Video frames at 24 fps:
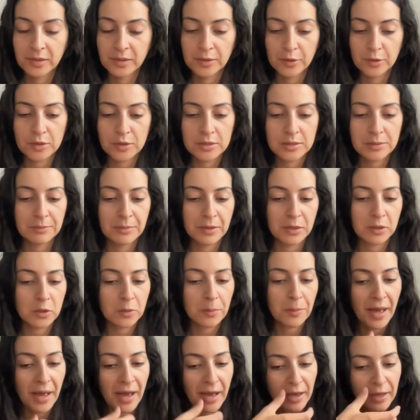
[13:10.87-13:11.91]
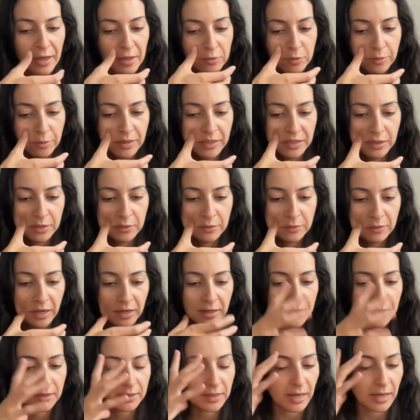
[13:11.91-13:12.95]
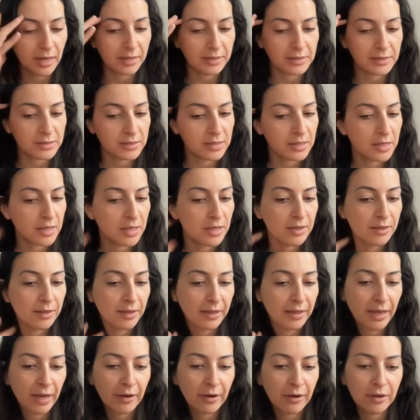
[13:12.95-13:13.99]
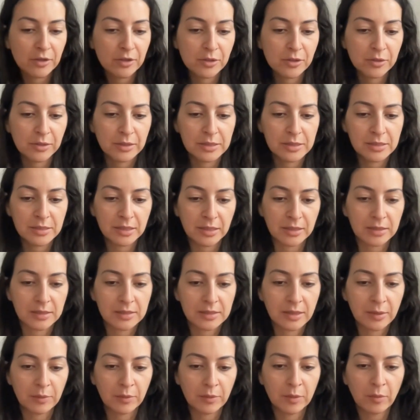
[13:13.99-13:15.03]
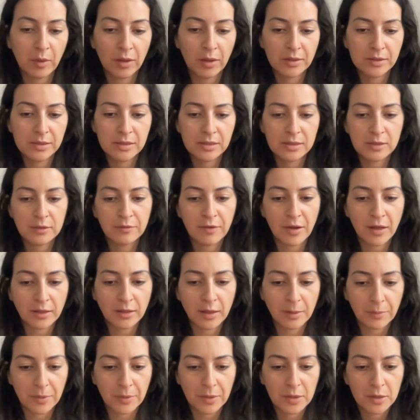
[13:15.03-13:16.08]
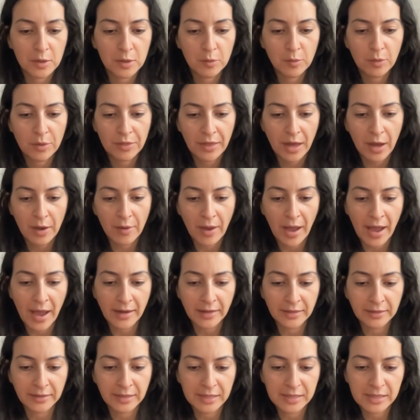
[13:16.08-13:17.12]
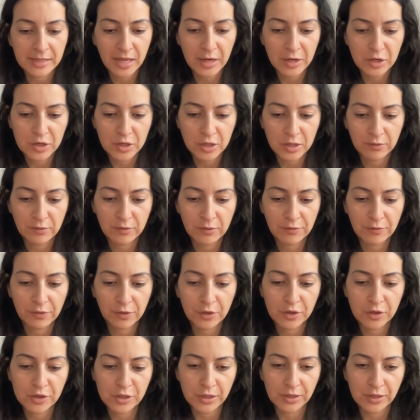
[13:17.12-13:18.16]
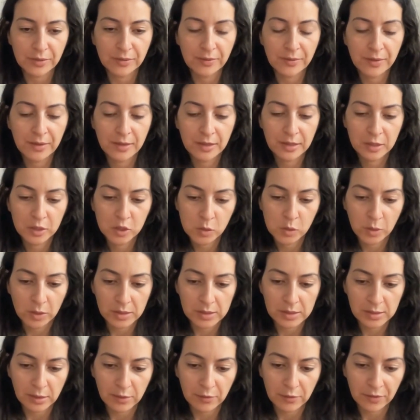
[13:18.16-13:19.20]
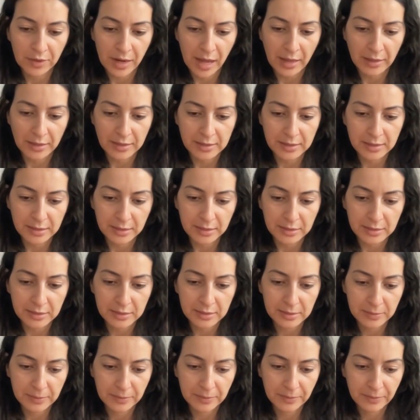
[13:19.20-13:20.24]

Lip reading: There is a middle path where we can recognize the characteristics that we want to develop without adding the tension of aversion to our self-analysis.